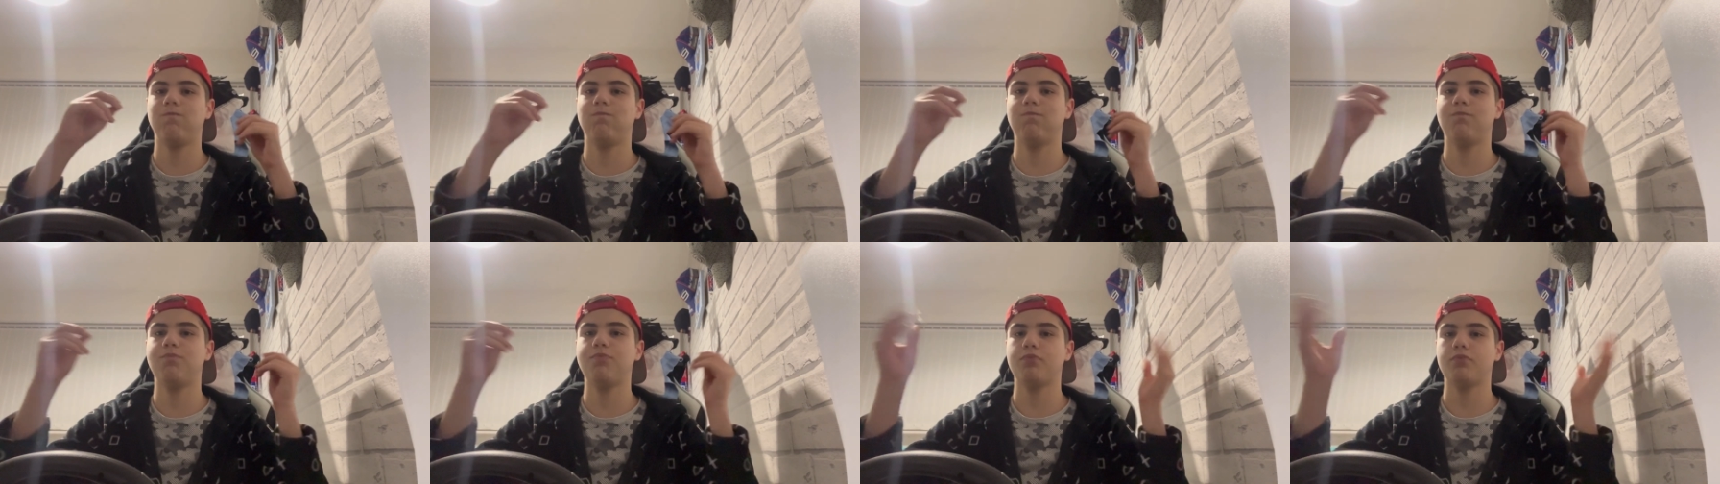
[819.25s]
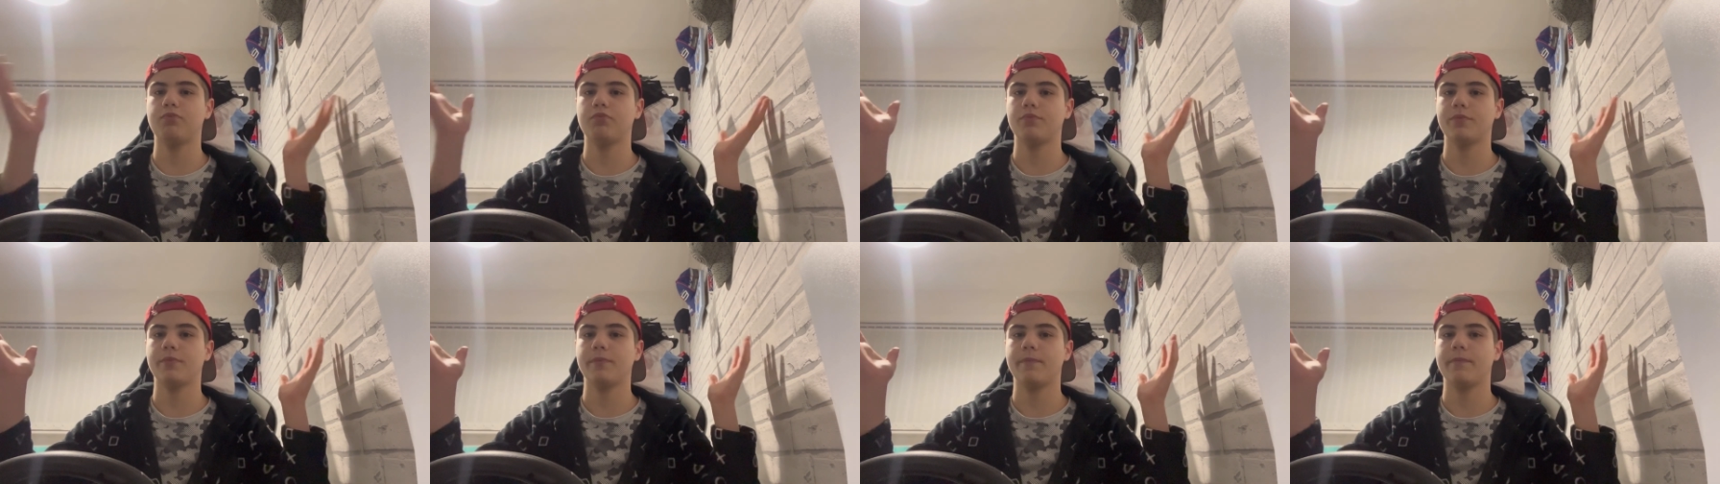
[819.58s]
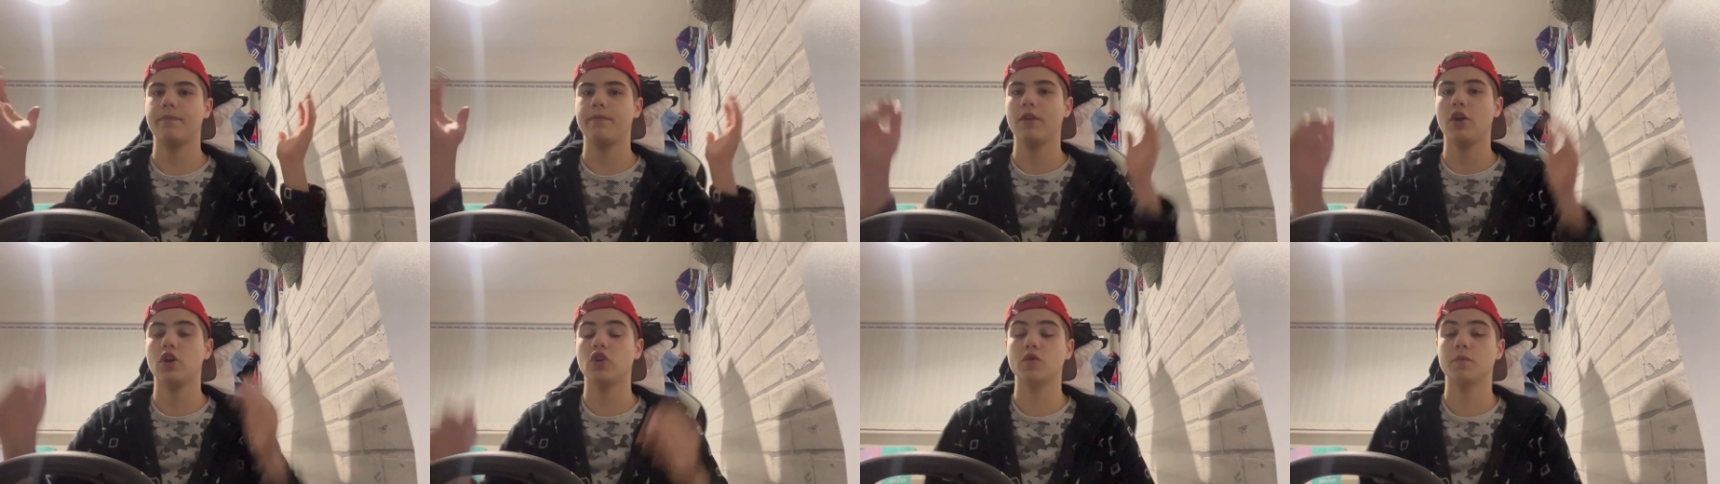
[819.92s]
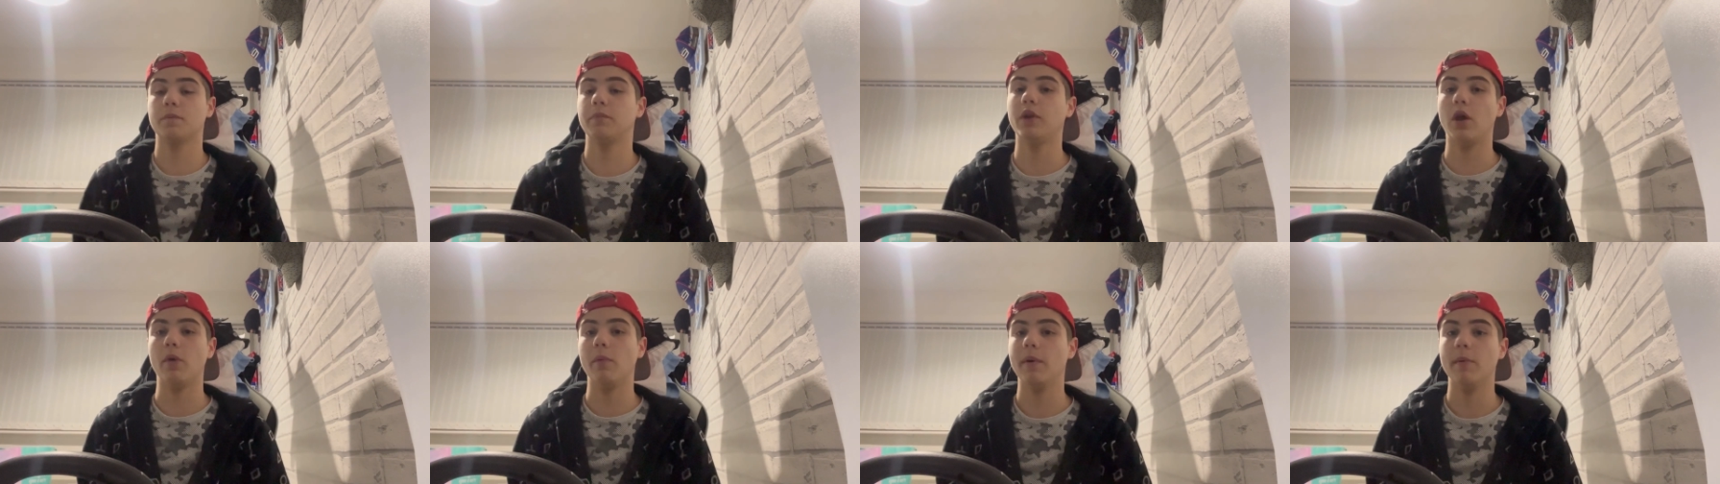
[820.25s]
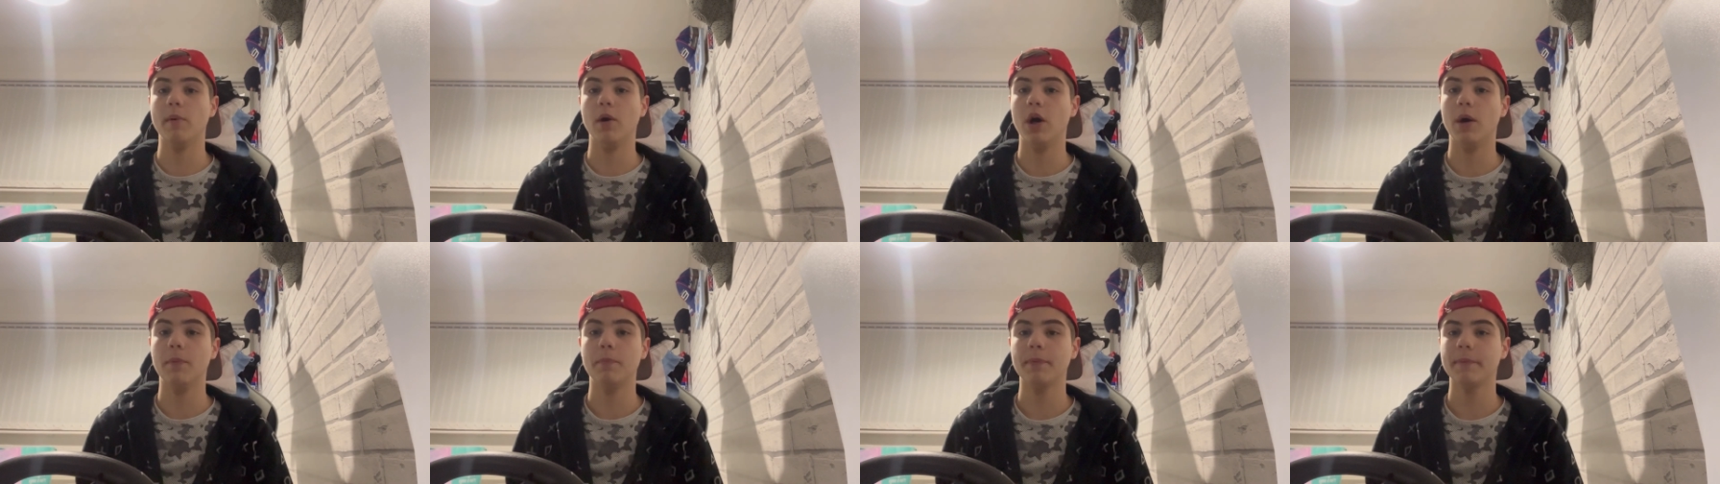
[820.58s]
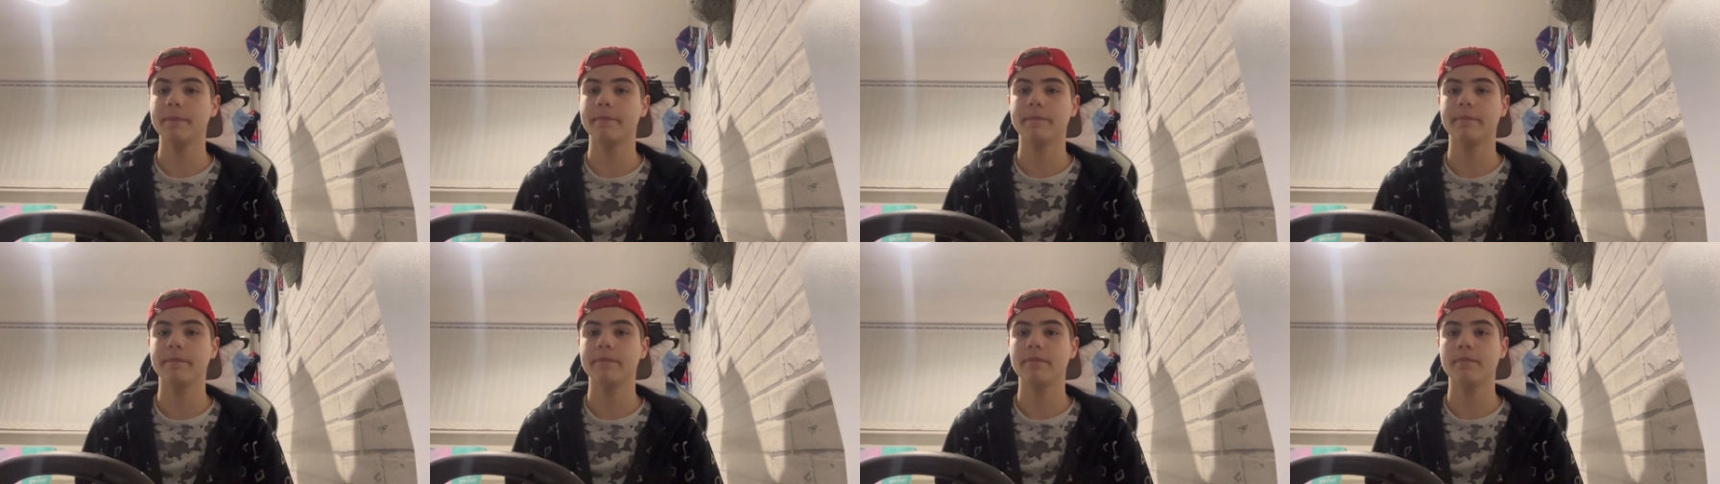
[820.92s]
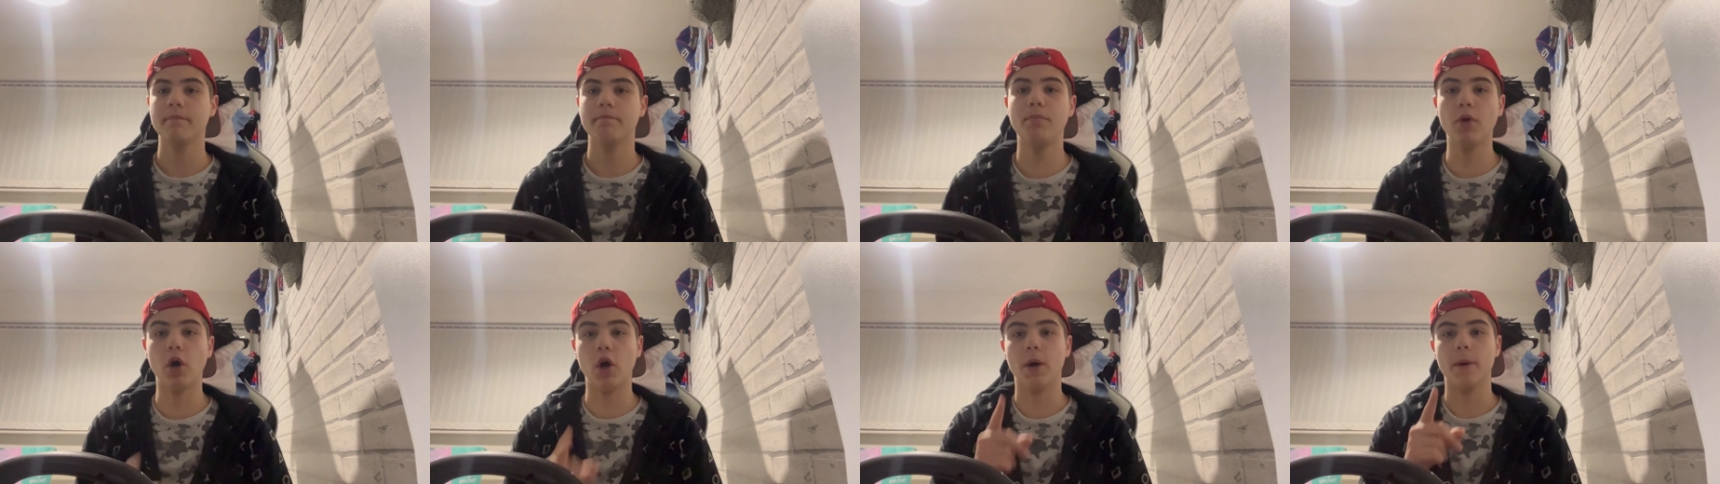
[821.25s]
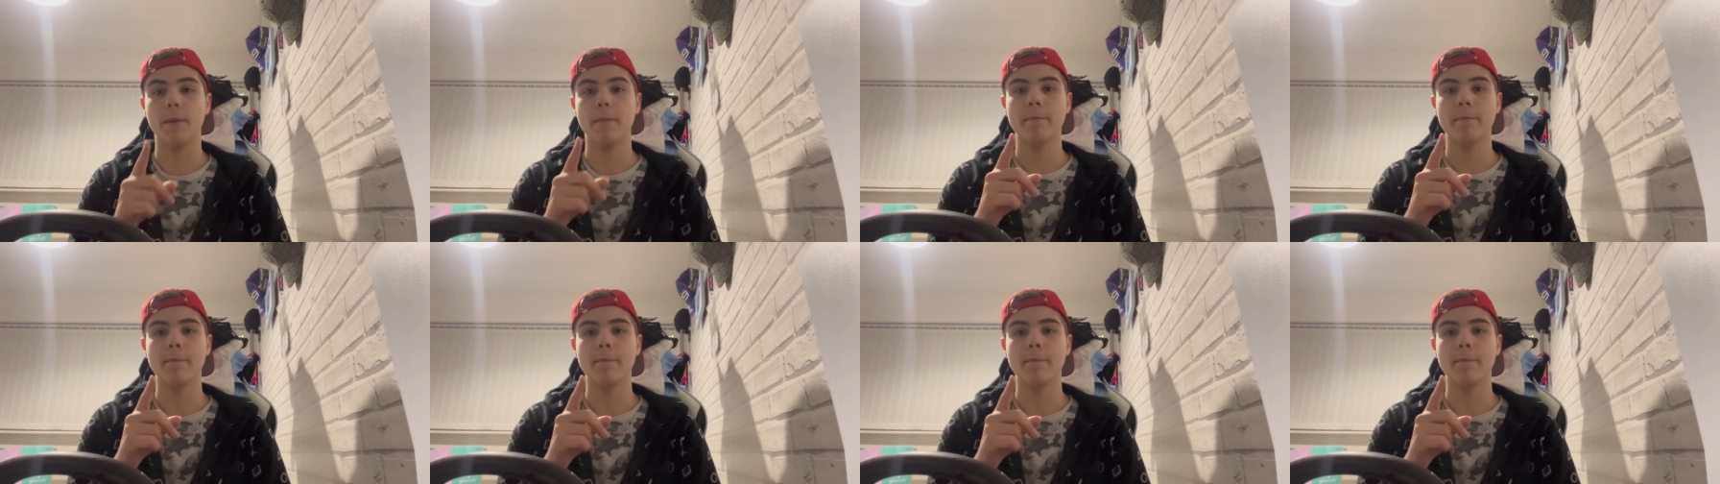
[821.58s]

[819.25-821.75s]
They'll just blow him up. But,